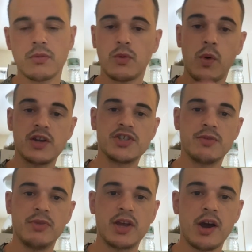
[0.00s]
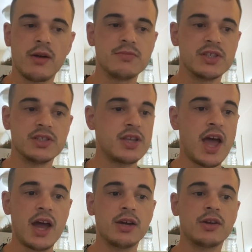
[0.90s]
the question becomes is
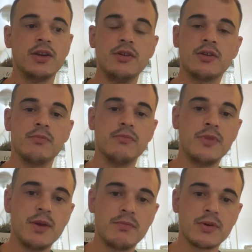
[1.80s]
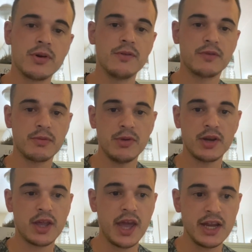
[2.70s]
how can you com- improve
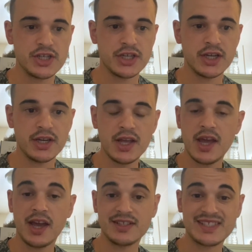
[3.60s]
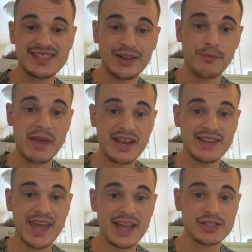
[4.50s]
communication and still
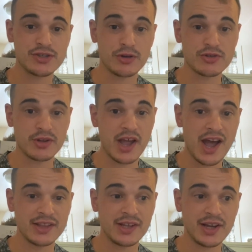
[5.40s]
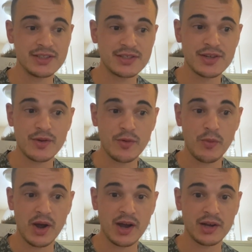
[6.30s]
maintain social guidelines?
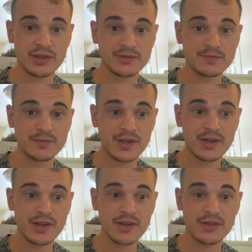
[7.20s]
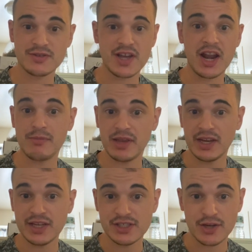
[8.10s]
Well, there's gotta
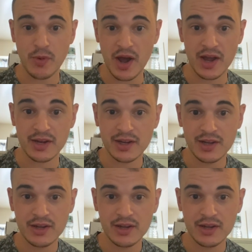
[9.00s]
be an easy way.